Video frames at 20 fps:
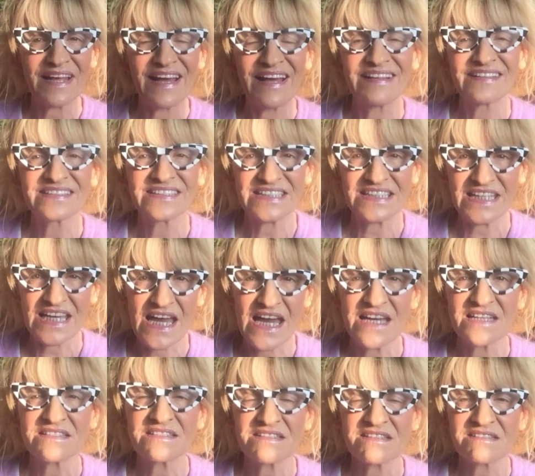healthy
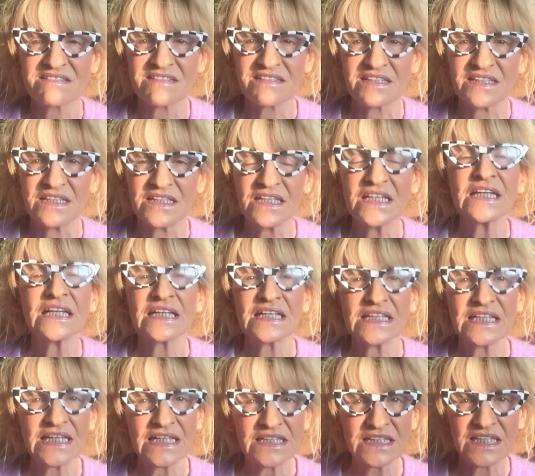entity
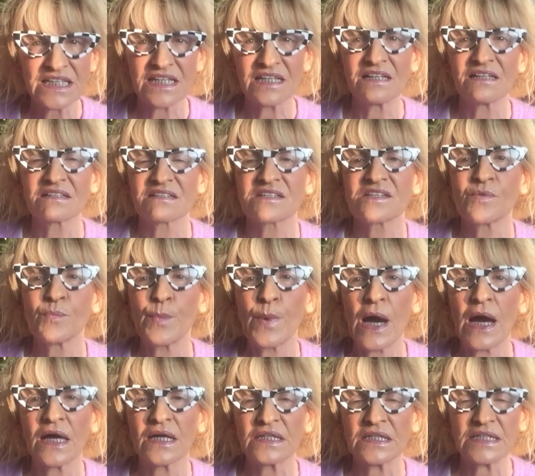that kills the
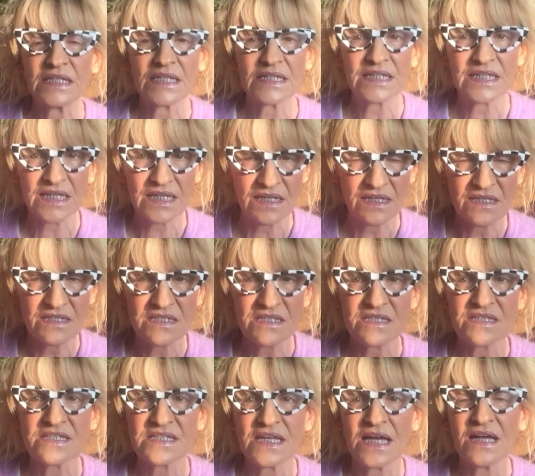body, that kills
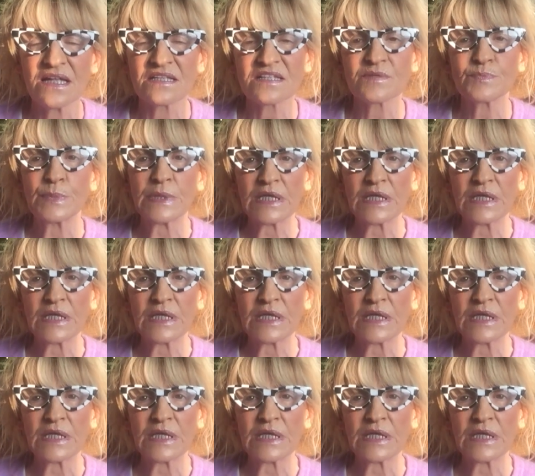the cells,